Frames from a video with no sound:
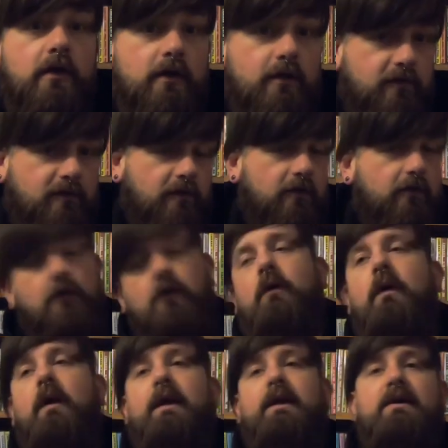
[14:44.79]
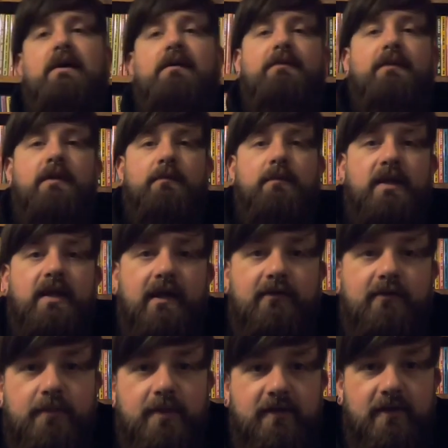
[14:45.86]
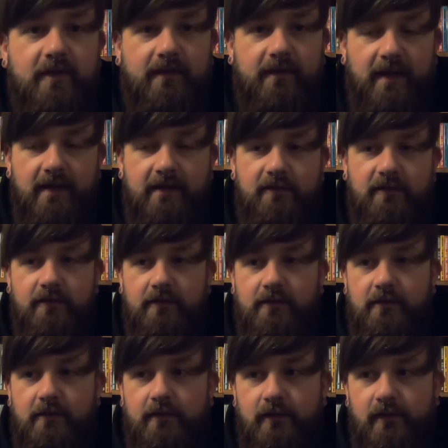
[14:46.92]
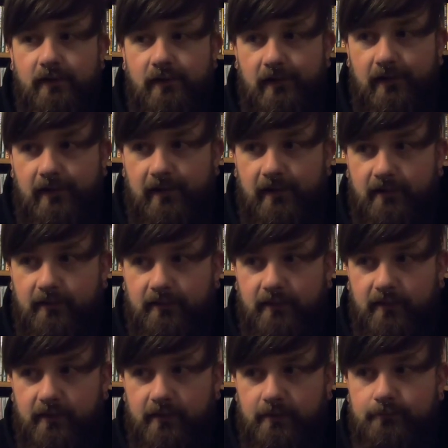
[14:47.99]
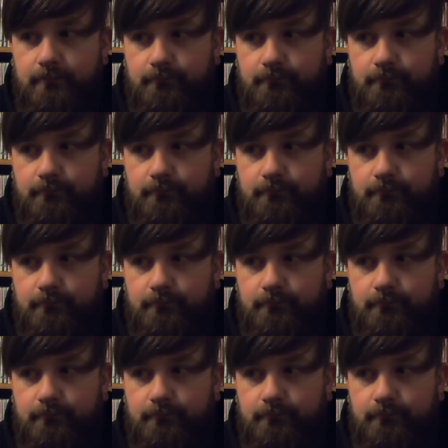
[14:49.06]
So I definitely am going to have to be seeing that. And I